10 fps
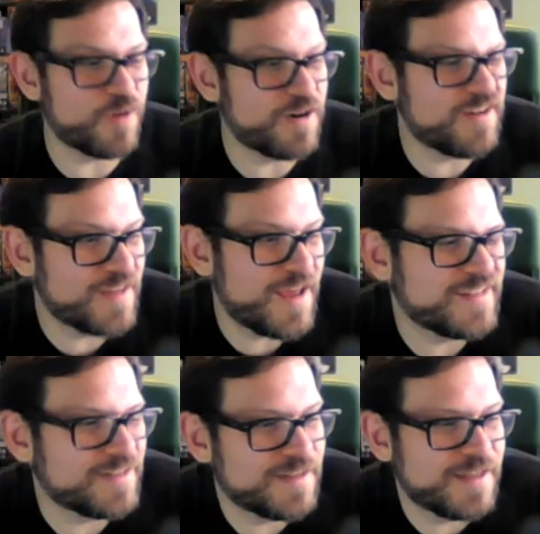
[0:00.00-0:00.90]
Where did
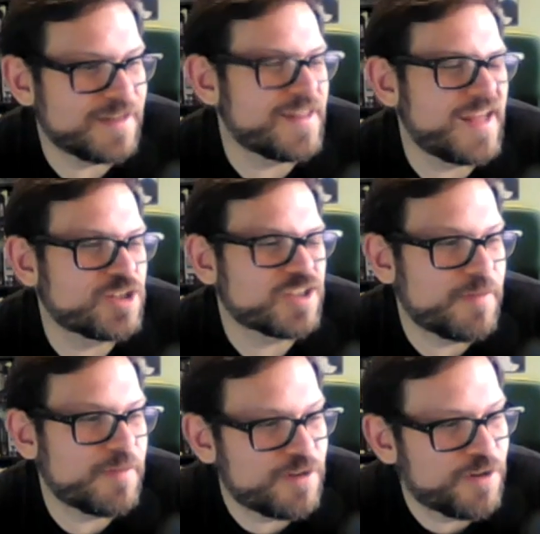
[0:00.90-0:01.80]
that just
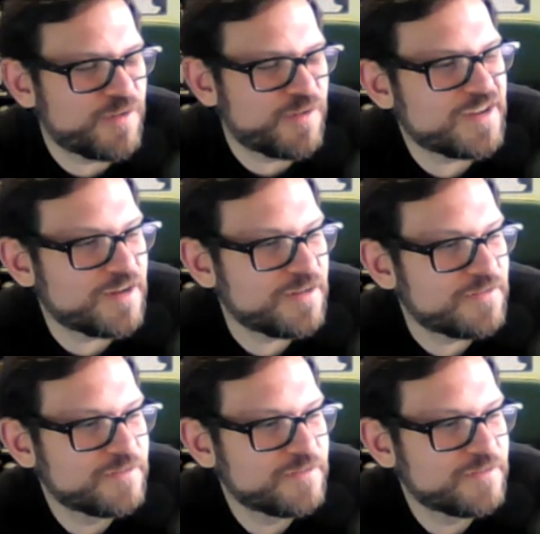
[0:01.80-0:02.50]
come out of nowhere, Nico?